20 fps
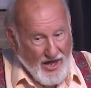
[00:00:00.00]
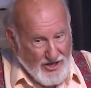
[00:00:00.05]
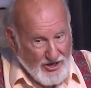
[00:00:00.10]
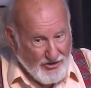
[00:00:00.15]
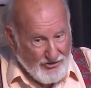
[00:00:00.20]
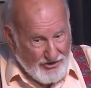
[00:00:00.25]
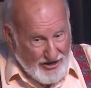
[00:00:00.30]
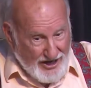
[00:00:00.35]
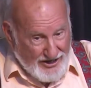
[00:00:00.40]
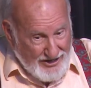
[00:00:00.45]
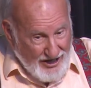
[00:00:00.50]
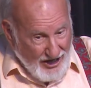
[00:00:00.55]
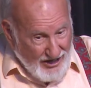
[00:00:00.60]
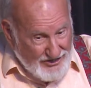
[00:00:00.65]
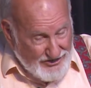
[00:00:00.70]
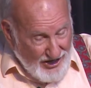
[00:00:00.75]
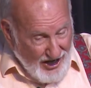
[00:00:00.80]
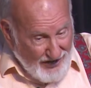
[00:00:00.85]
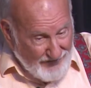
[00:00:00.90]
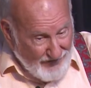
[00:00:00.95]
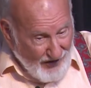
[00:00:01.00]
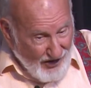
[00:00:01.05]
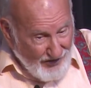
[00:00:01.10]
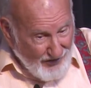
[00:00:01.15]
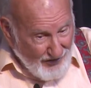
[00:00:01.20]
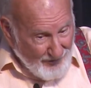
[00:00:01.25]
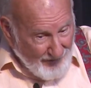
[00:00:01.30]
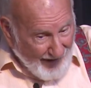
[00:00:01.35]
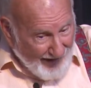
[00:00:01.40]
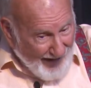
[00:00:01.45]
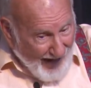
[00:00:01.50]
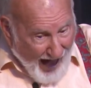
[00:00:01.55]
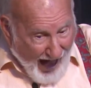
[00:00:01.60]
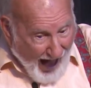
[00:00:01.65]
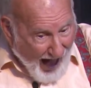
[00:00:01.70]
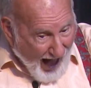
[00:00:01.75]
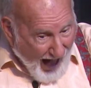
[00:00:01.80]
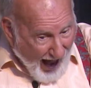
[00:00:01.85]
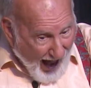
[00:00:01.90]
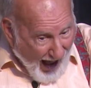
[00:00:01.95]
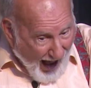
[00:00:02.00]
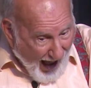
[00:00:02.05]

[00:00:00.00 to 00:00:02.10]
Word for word: you didn't say, Father, may I?